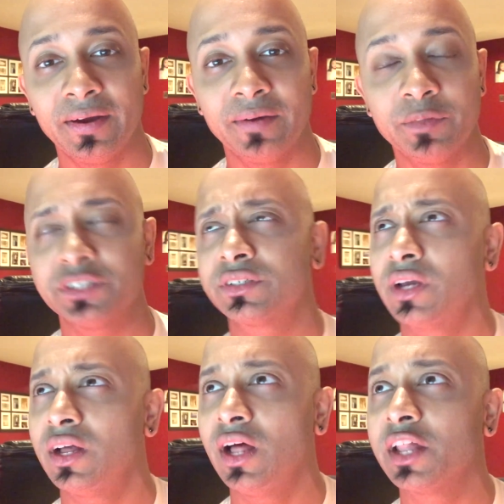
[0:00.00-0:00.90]
which is
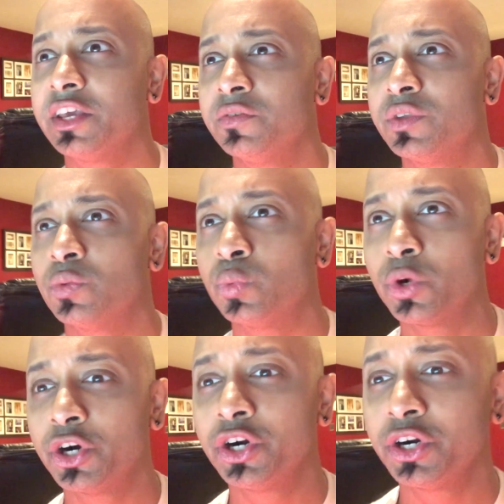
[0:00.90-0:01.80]
I'll Give the
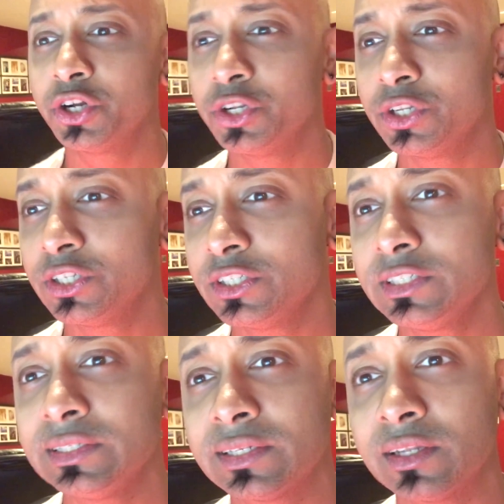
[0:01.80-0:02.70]

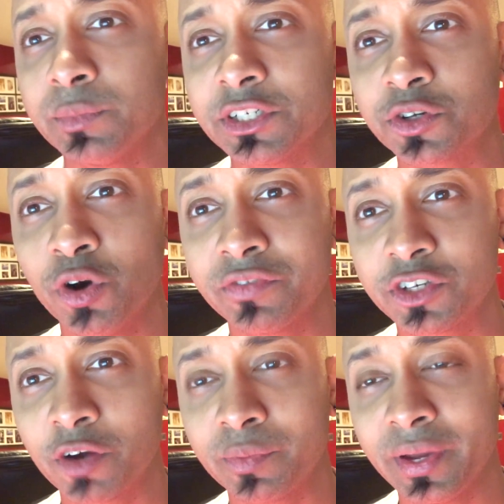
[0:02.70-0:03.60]
World. Let me just go off the
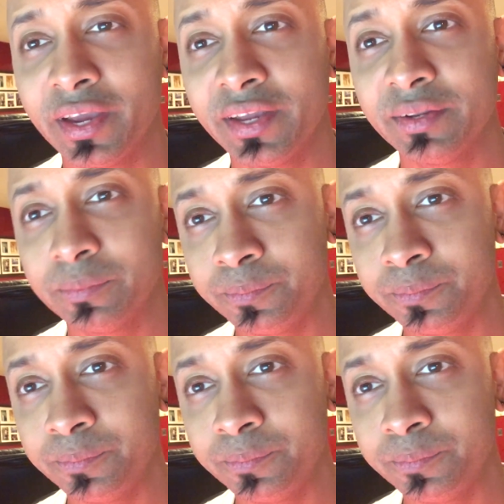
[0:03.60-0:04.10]
top of my head.